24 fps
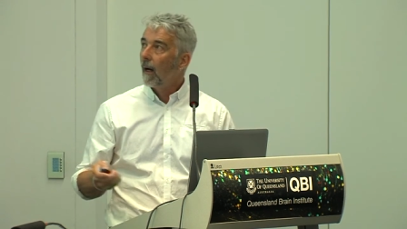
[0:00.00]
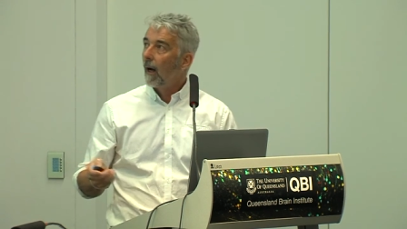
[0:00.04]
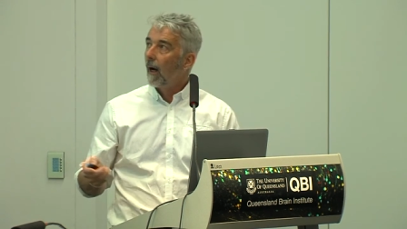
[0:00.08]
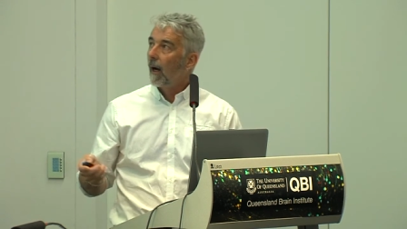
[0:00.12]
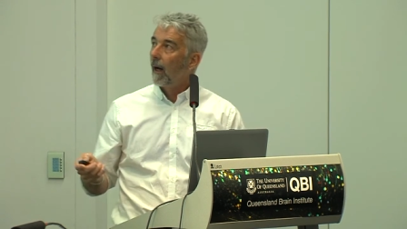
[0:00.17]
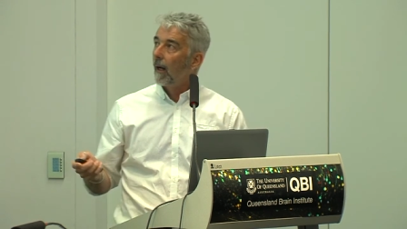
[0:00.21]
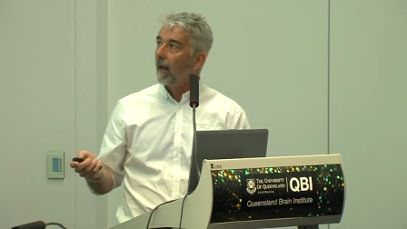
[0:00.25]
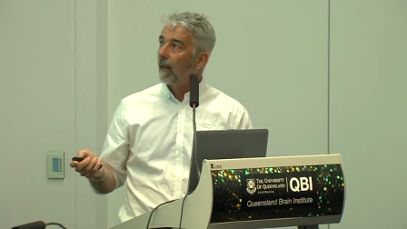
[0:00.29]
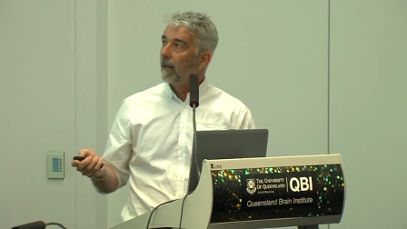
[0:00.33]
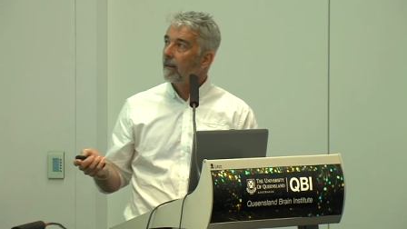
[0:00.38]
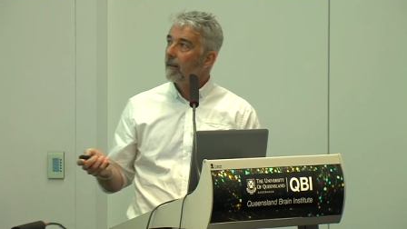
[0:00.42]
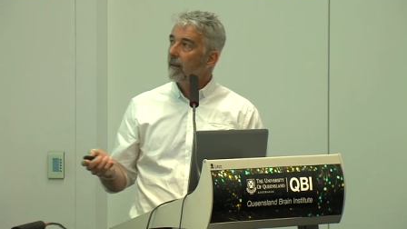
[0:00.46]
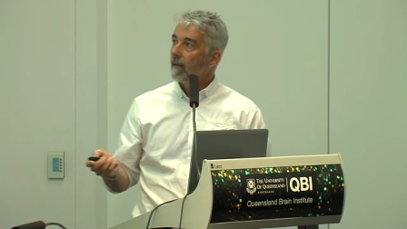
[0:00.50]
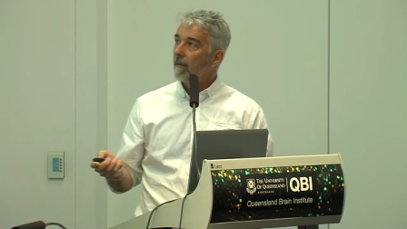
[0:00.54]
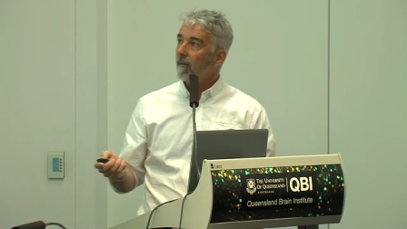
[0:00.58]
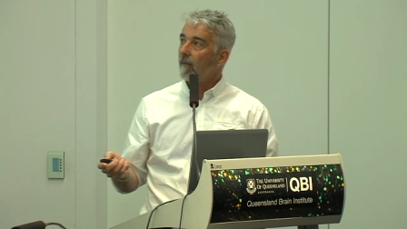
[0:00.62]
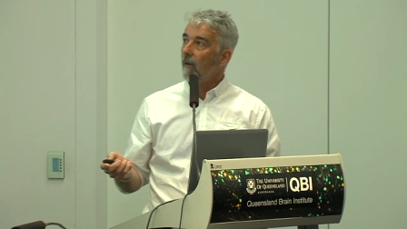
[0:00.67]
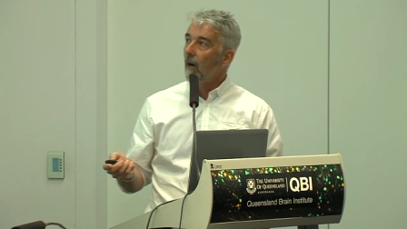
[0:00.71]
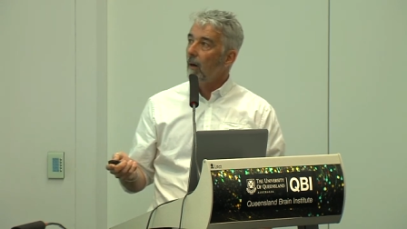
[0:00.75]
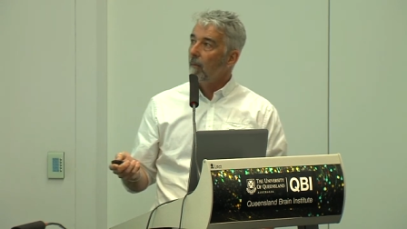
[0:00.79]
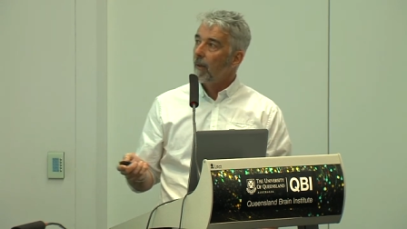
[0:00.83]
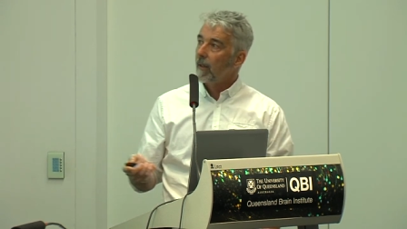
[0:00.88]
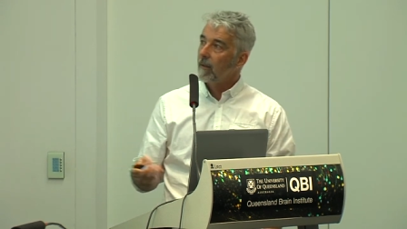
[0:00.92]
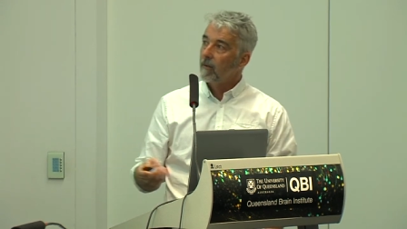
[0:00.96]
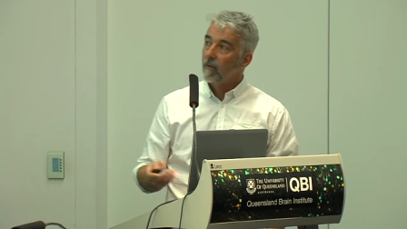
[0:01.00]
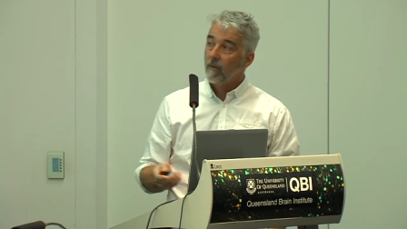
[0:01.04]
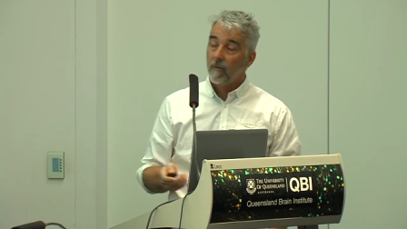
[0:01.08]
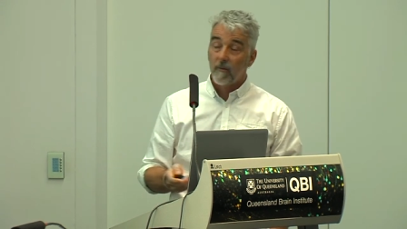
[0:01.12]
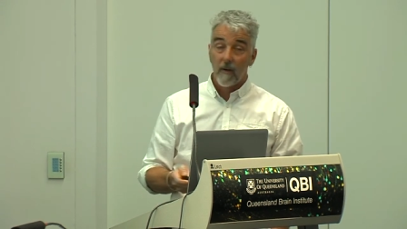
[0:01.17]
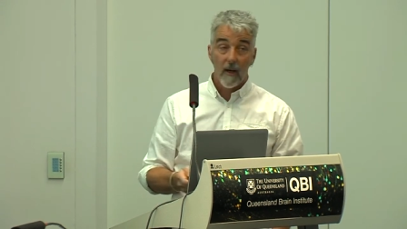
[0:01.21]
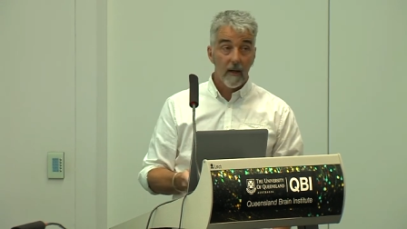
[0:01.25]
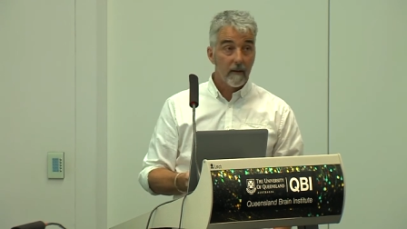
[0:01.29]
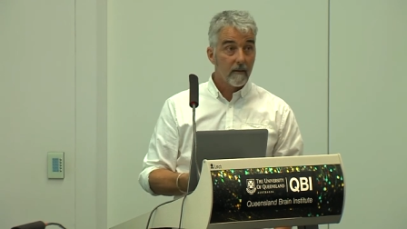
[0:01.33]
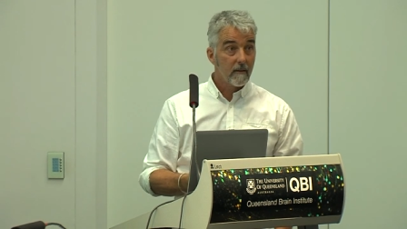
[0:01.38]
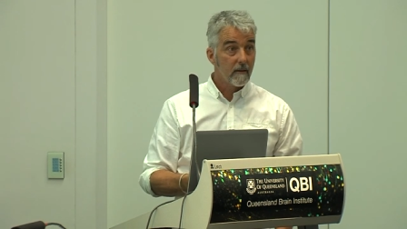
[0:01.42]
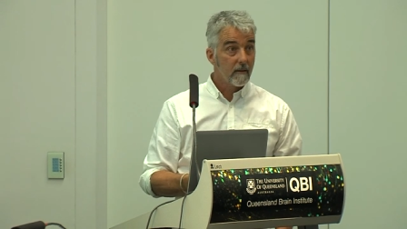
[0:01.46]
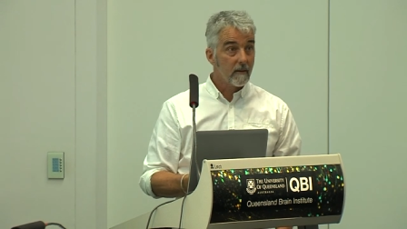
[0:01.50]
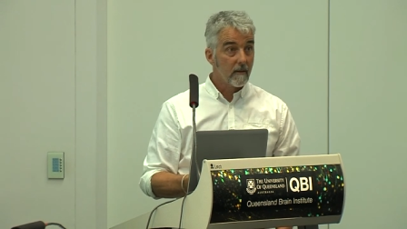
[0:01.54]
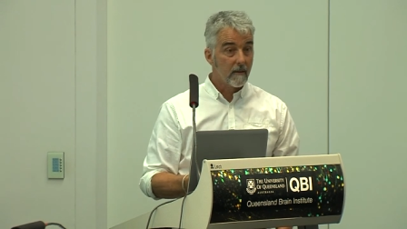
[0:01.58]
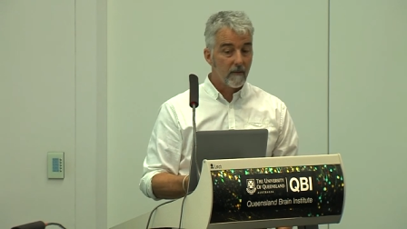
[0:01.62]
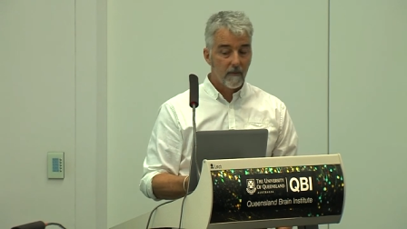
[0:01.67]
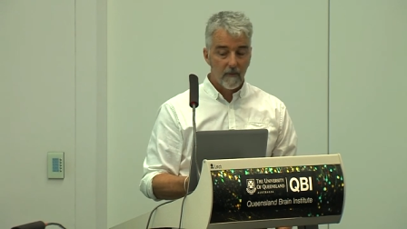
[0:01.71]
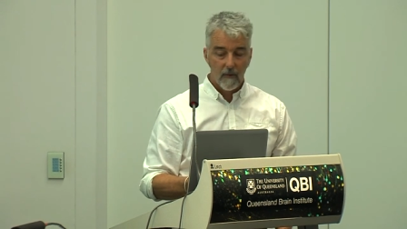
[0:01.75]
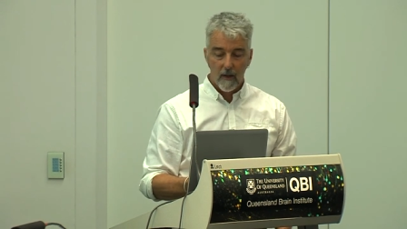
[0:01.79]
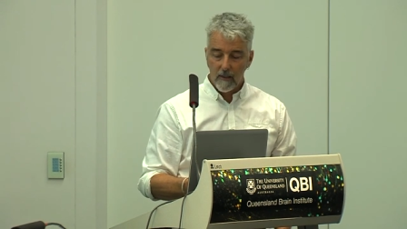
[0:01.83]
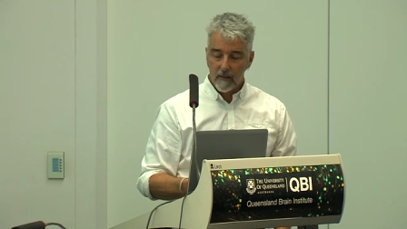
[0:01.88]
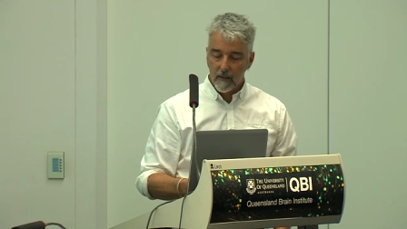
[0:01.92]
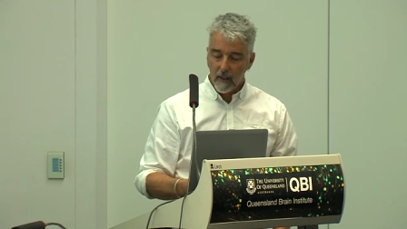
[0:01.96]
and environmental factors, as
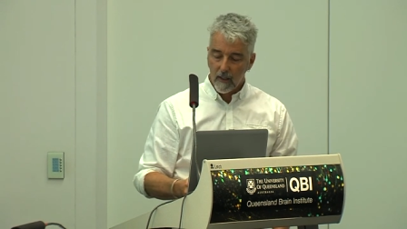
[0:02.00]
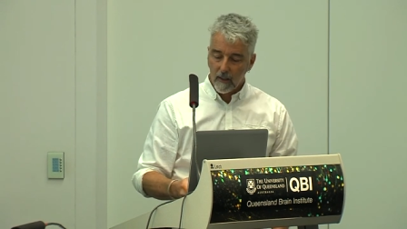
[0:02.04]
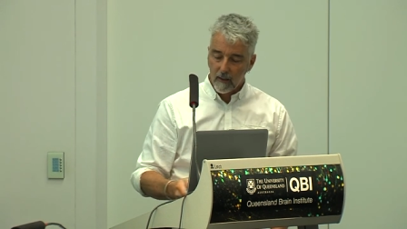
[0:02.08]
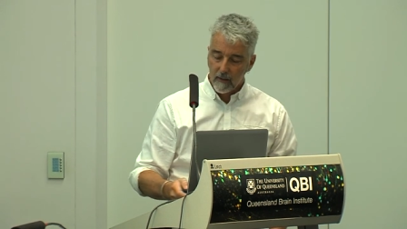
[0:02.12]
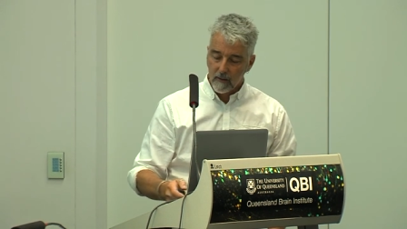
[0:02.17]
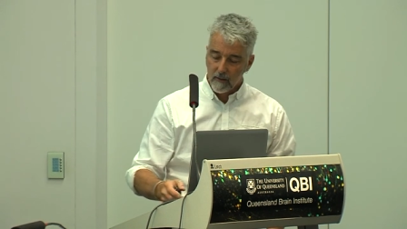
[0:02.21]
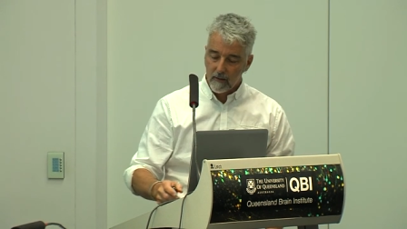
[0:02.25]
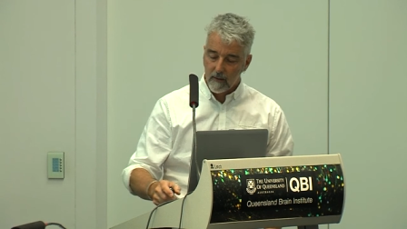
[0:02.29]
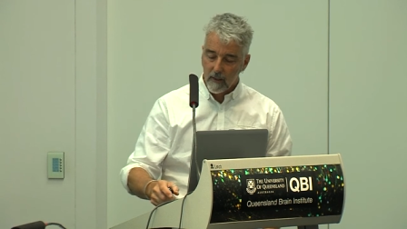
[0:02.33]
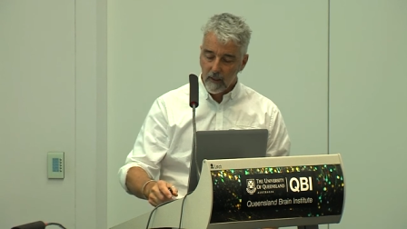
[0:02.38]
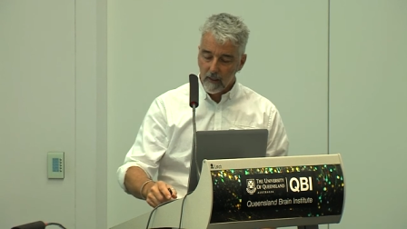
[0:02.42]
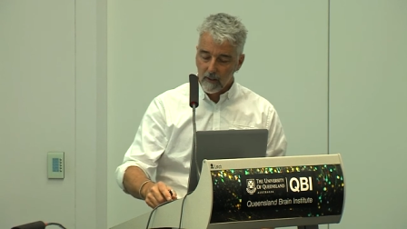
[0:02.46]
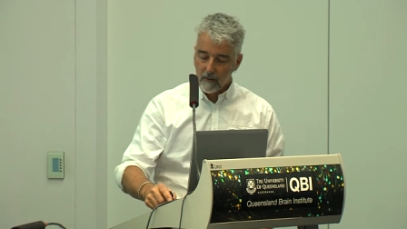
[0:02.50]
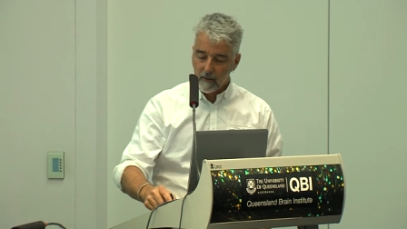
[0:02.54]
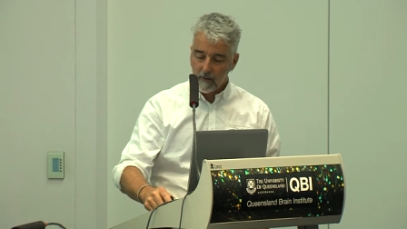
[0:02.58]
far as I can see.